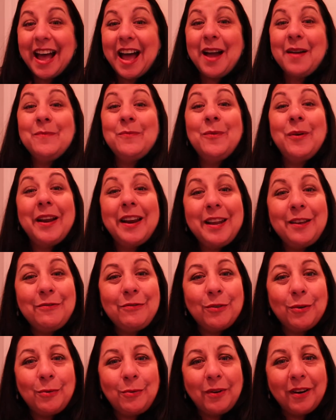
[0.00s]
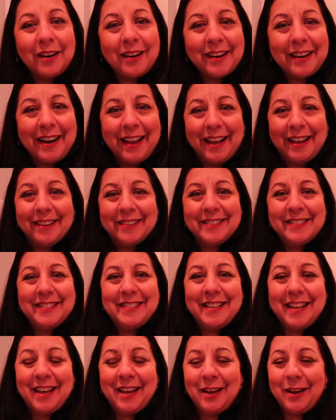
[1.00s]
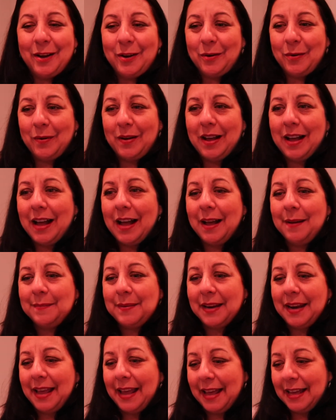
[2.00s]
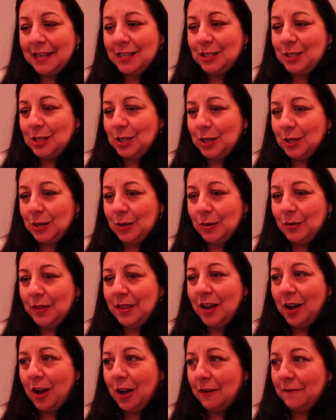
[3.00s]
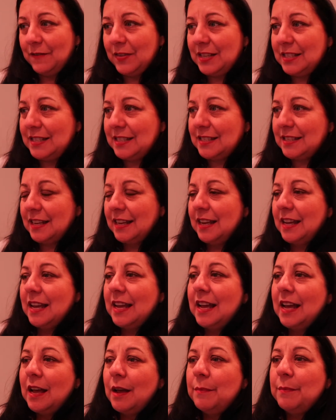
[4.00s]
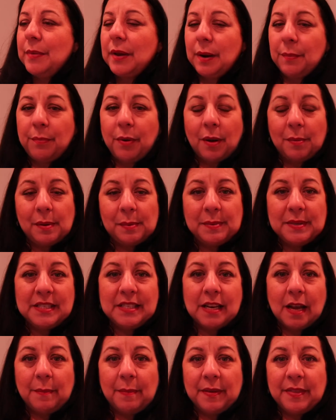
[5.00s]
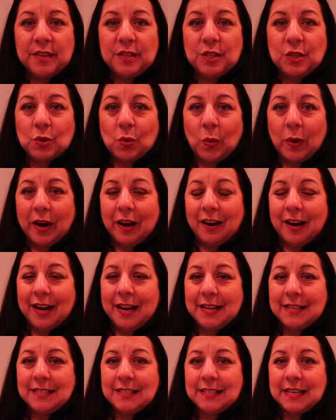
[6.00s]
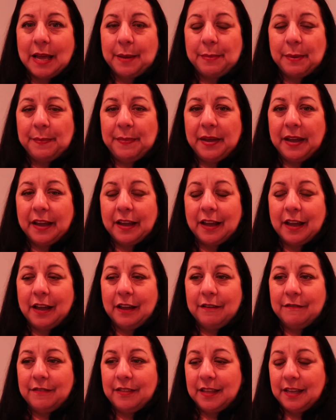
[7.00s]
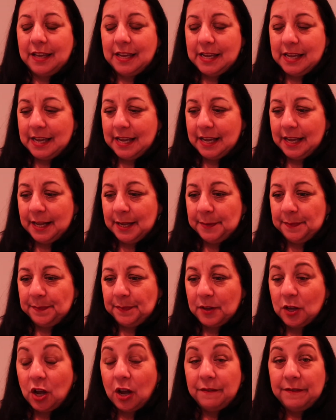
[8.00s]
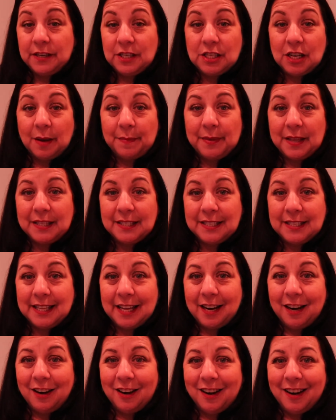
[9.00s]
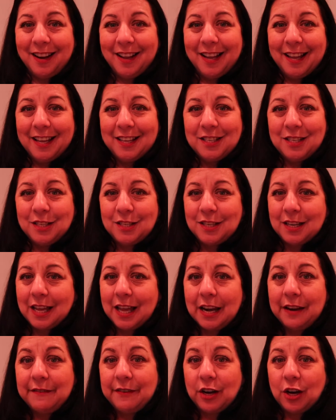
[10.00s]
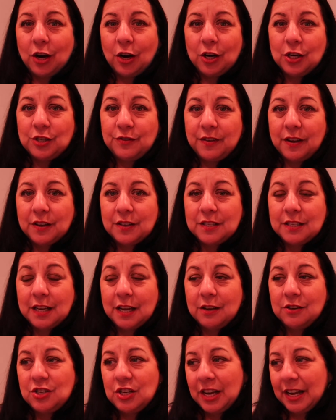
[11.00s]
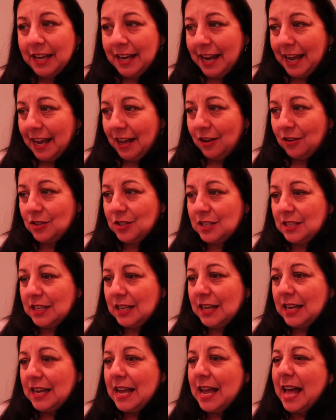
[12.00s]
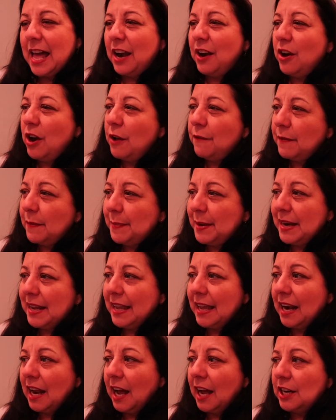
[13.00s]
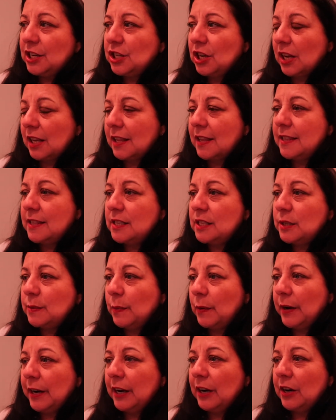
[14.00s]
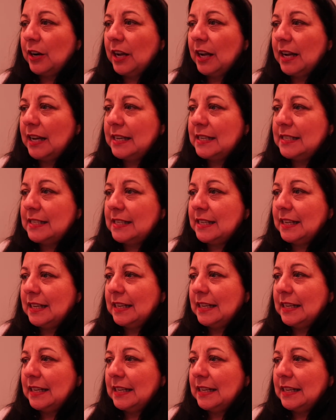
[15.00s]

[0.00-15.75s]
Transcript: I'm ready for work now, so I'm gonna head to the office. I'm gonna probably stop by the square and snap a pic of the um, coffee shop that's there, just to kind of encourage folks to go check it out. I don't know if I'm gonna get a hot chocolate this morning or not.